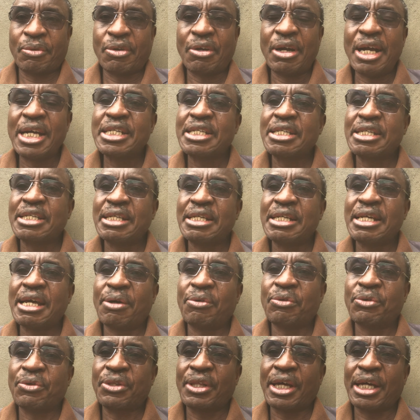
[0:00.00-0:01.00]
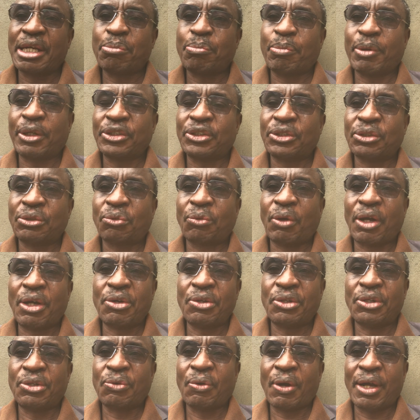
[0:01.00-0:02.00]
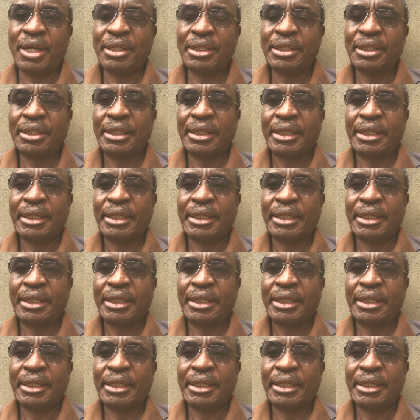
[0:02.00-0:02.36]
go and sit down with that person one on one,